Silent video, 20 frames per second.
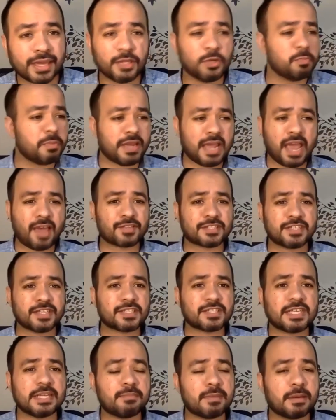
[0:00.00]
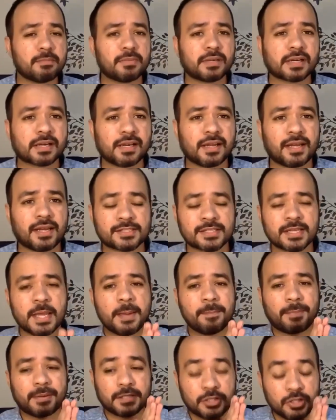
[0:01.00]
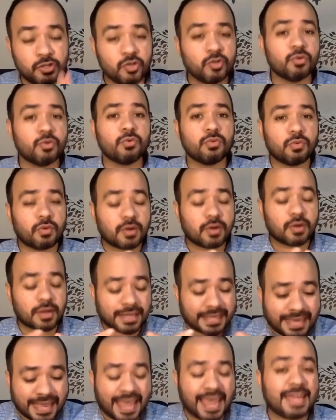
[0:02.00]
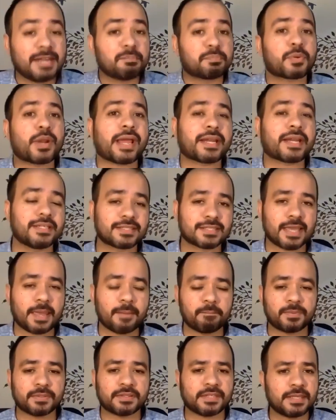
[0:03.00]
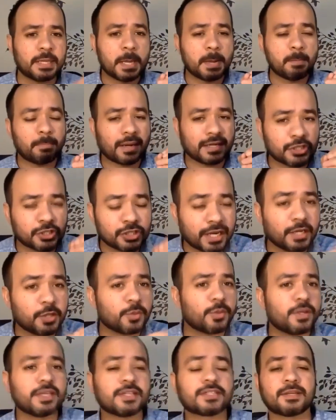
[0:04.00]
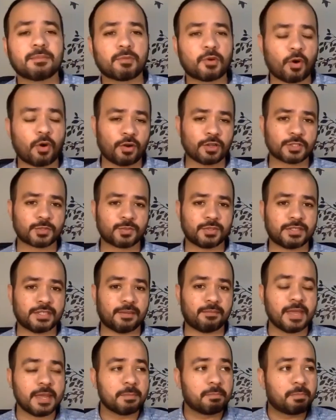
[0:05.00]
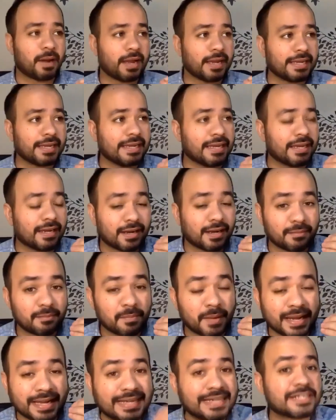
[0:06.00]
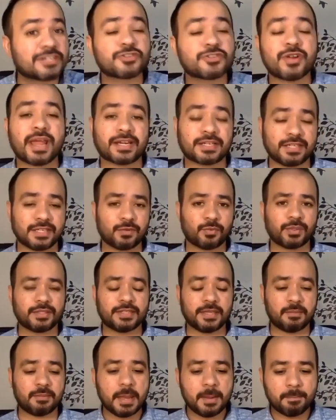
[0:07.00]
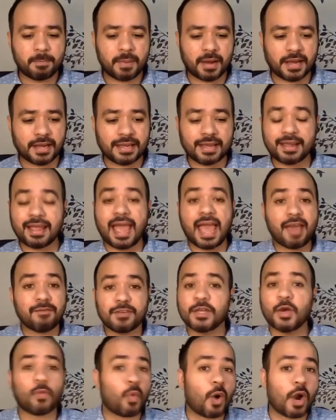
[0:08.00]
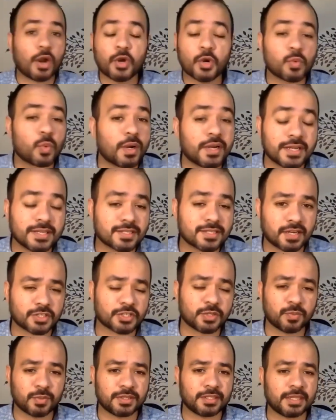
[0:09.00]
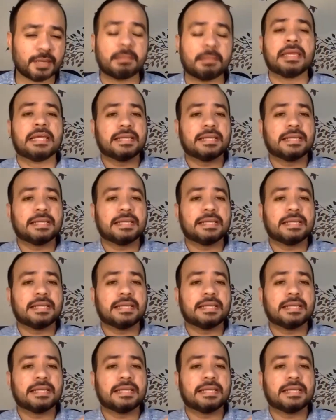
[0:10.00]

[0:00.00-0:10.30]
You may have a 60-member class, but you can practice empathy by scheduling some calls with them, by interacting with them, by having a one-on-one discussion with them,